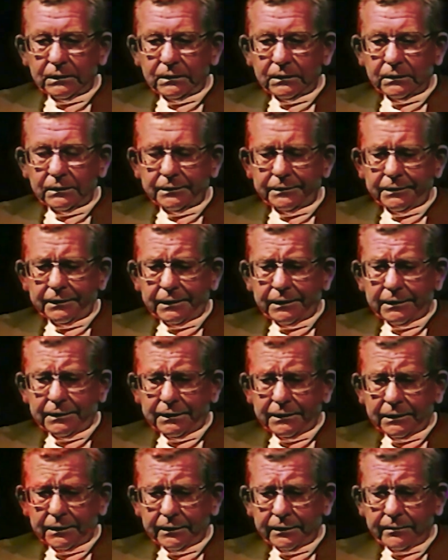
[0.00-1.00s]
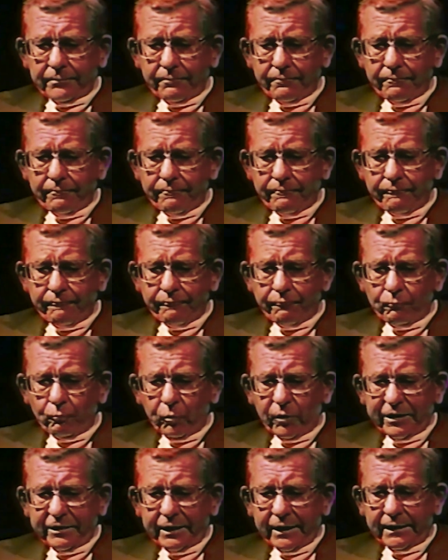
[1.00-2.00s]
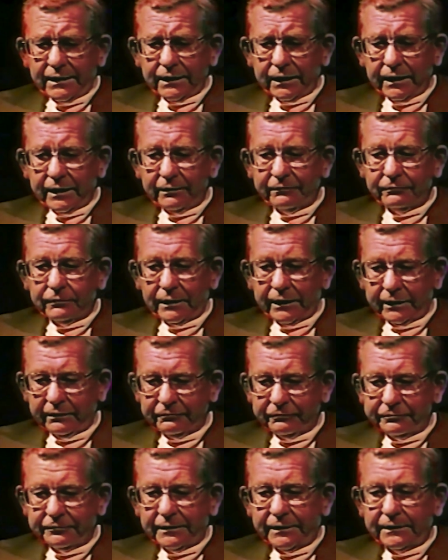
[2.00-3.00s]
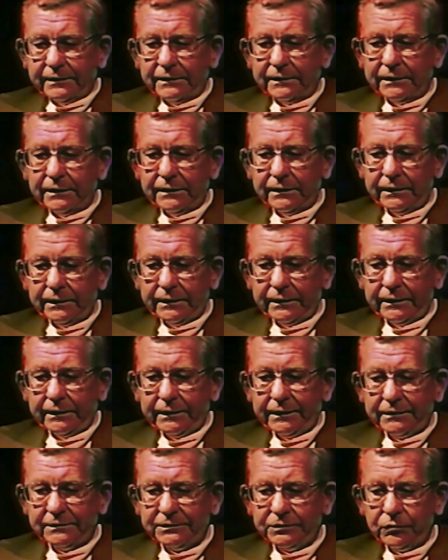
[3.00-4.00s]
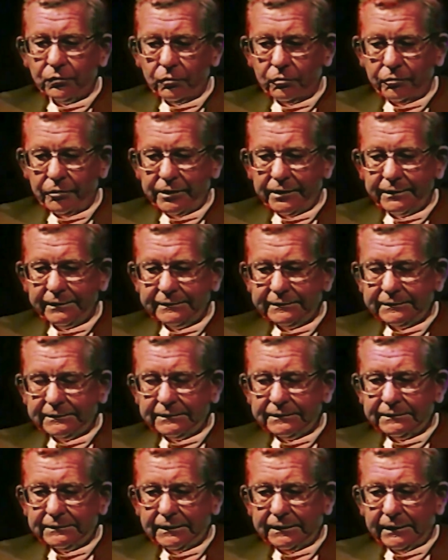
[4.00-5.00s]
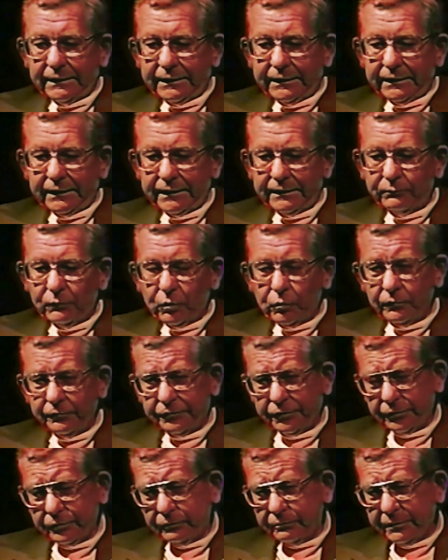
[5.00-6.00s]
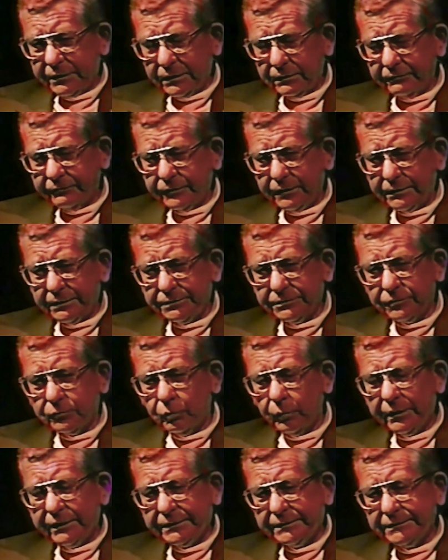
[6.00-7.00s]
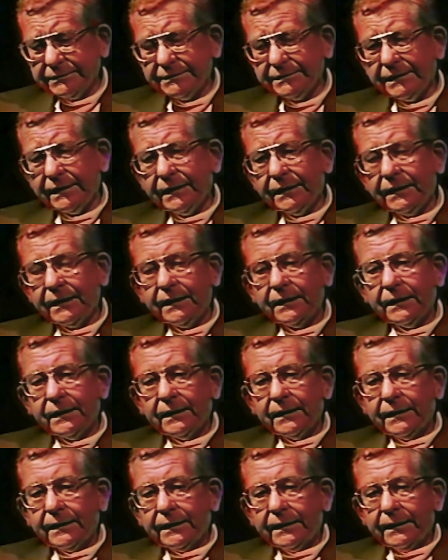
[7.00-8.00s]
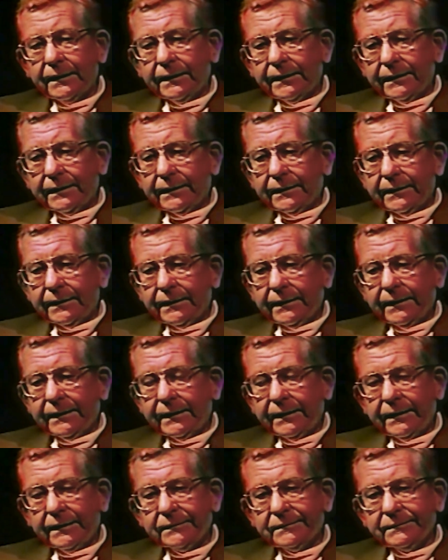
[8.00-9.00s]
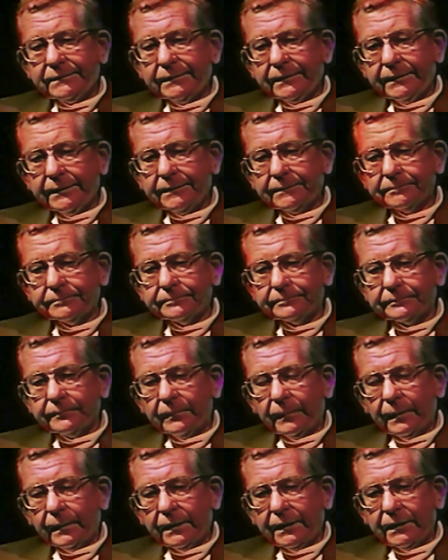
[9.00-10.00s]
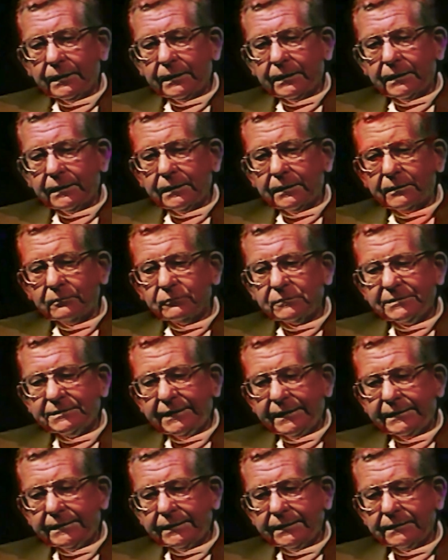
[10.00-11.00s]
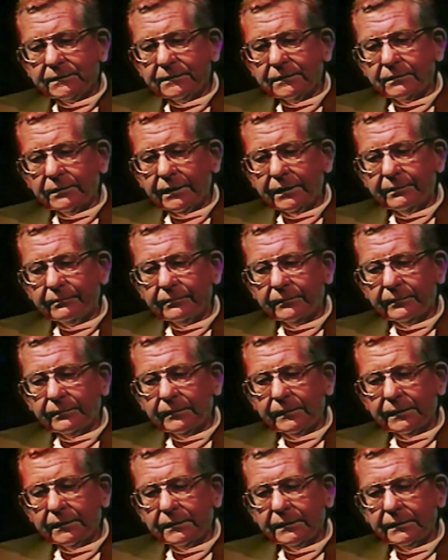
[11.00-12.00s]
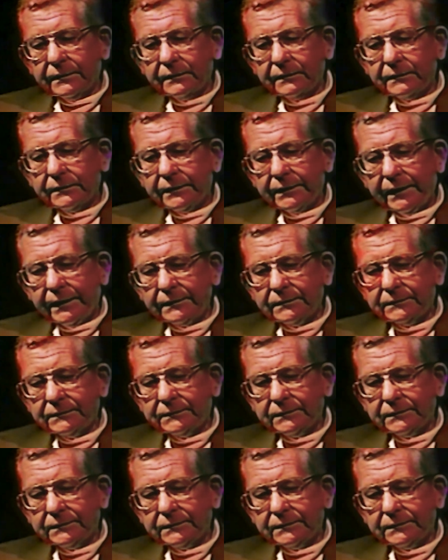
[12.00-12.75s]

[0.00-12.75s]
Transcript: We then left Astoria and moved to Middle Village, Queens. And it was at that time that